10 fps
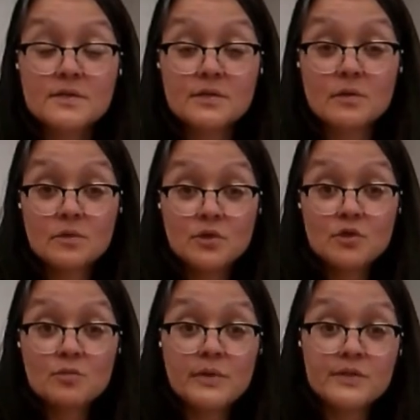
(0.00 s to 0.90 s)
So
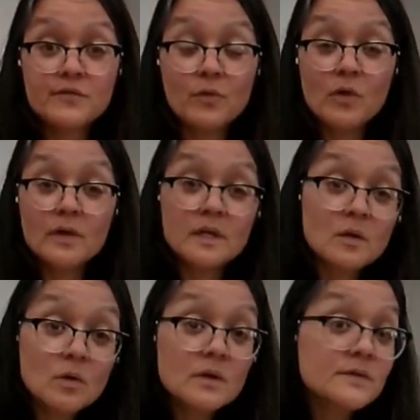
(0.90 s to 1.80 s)
2 plus 4
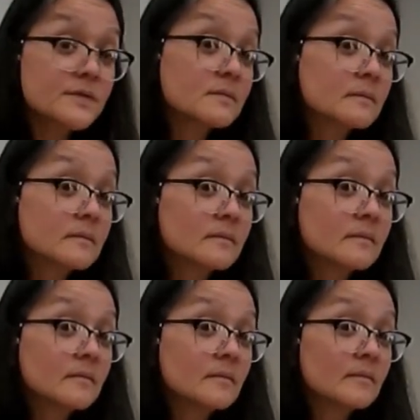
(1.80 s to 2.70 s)
equals?
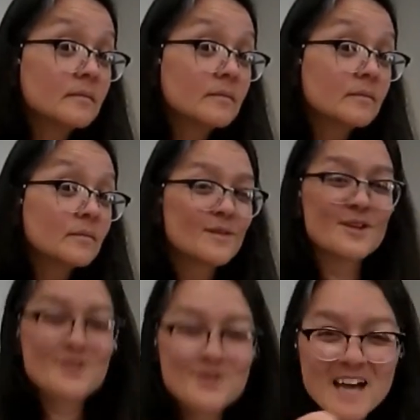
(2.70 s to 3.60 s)

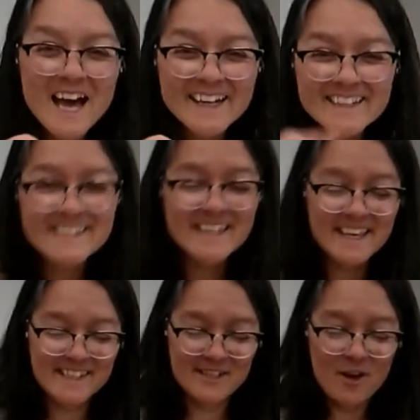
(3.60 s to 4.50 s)
You got it,
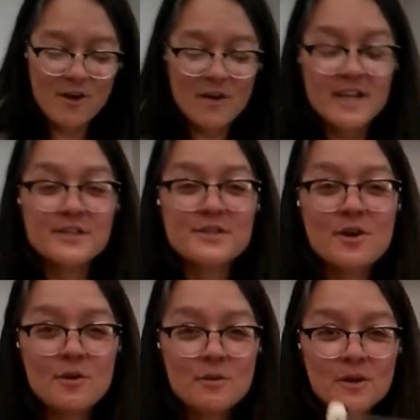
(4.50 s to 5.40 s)
6. All right,
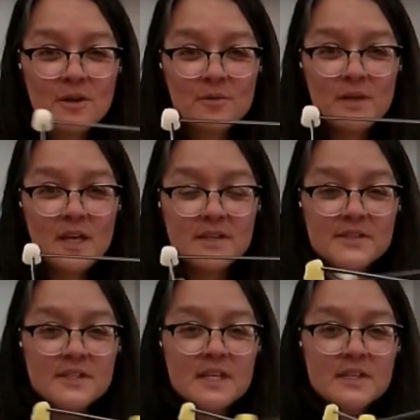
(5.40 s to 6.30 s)
so we got
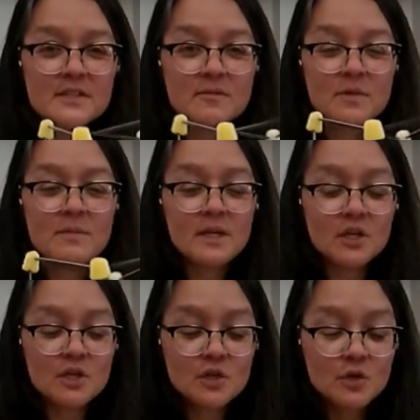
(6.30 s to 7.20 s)
6. We made a
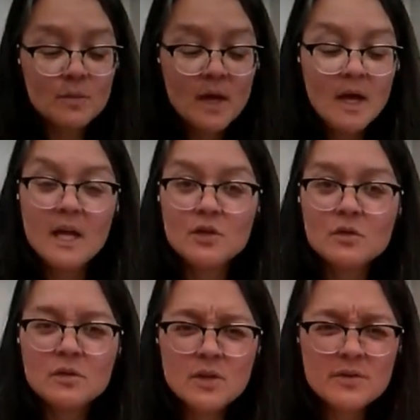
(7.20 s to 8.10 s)
cube. And
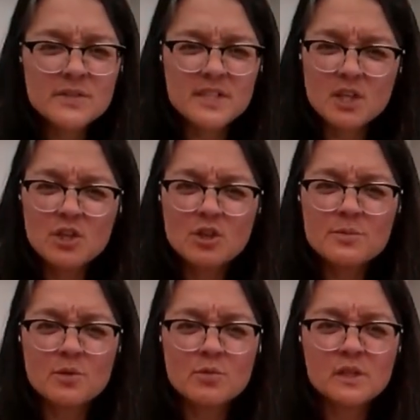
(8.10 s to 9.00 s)
you'll notice that
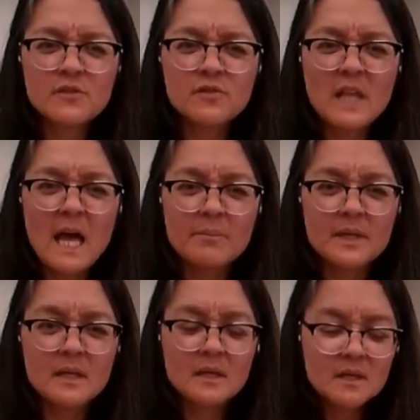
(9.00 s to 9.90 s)
cubes are really
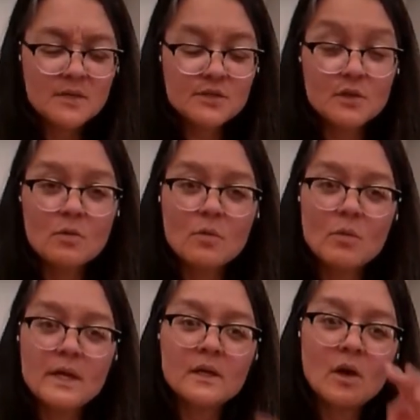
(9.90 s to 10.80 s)
floppy. So
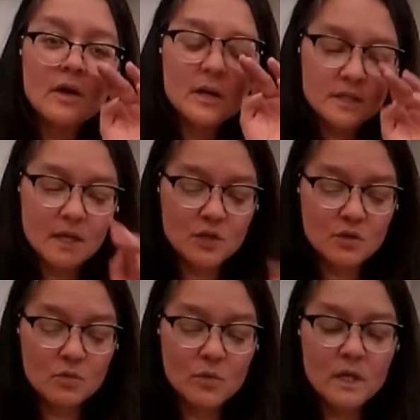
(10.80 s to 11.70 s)
in
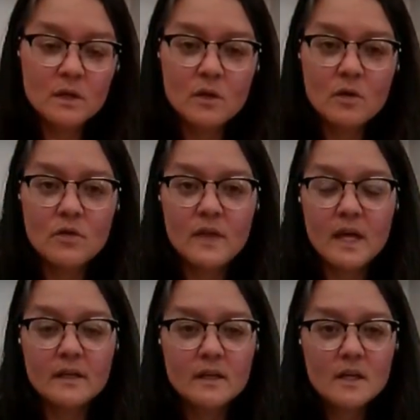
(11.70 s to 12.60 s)
architecture, we know
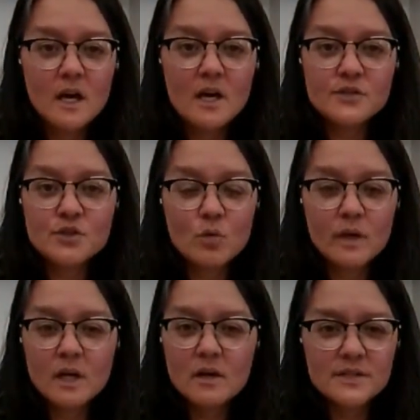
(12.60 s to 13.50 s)
that a
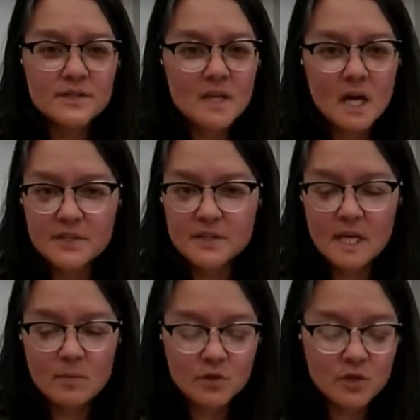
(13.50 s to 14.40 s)
square is not a
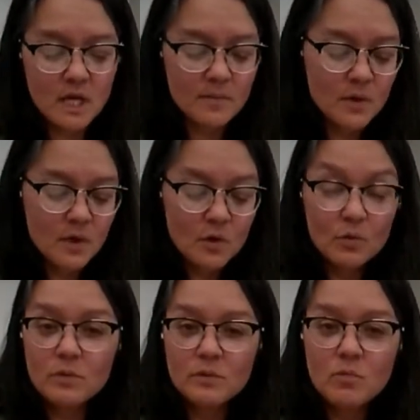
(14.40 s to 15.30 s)
stable shape.
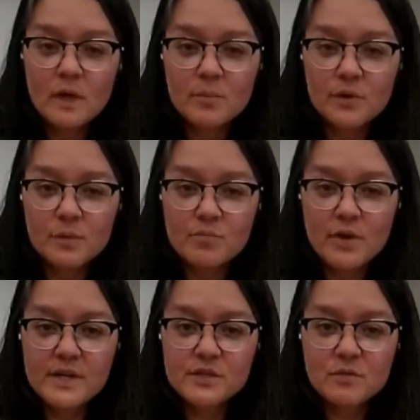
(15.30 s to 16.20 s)
We would want to put a
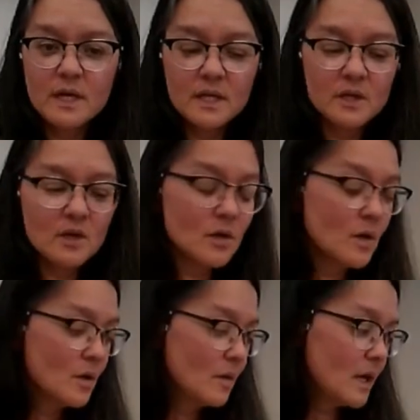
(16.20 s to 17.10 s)
brace right here.
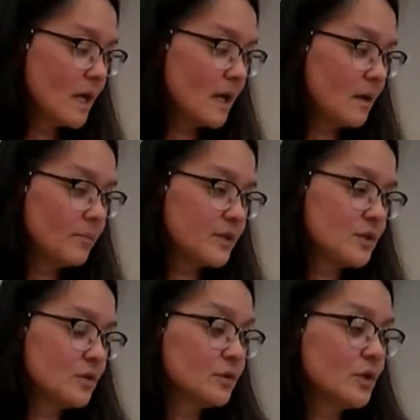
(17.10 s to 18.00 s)
But
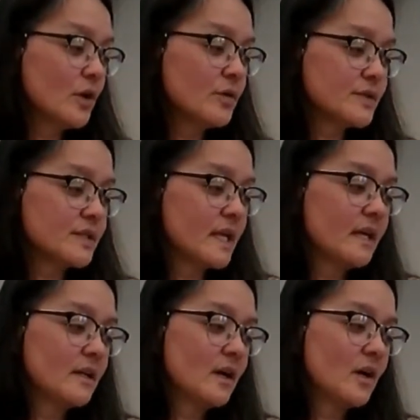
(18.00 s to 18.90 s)
you'll notice
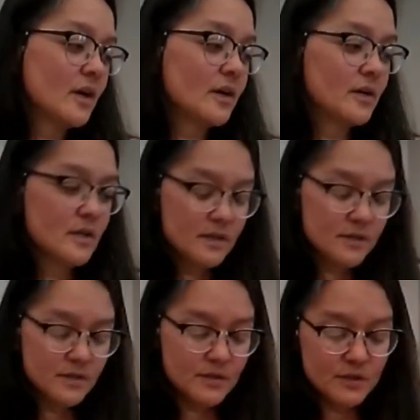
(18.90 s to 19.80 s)
that our
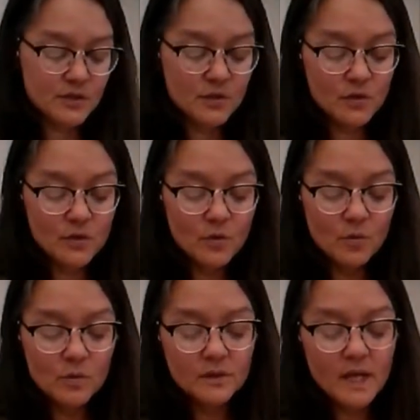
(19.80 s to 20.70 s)
stirrer
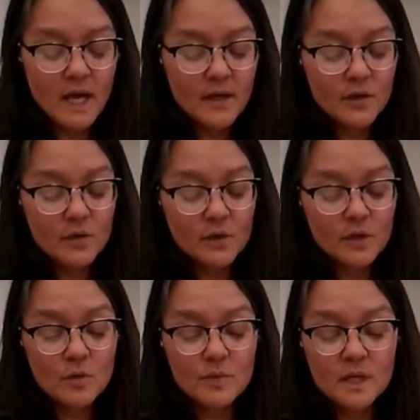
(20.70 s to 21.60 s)
will not go
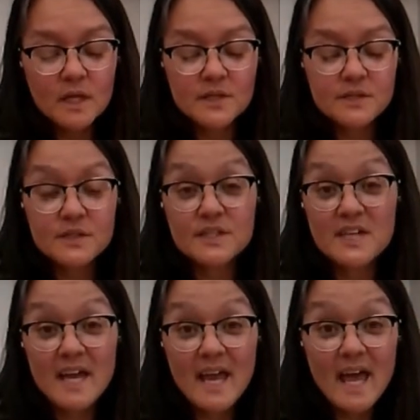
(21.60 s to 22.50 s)
here because the
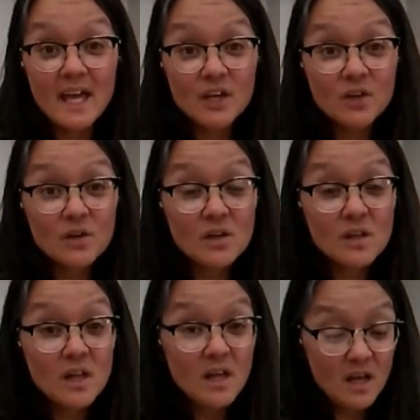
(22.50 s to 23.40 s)

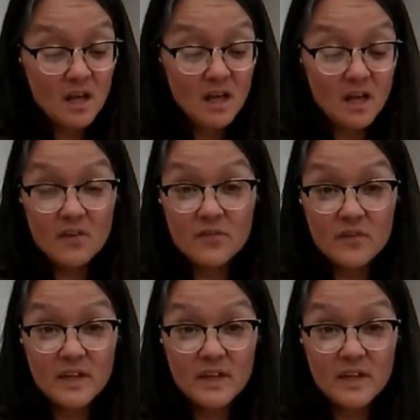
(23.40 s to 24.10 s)
diagonal of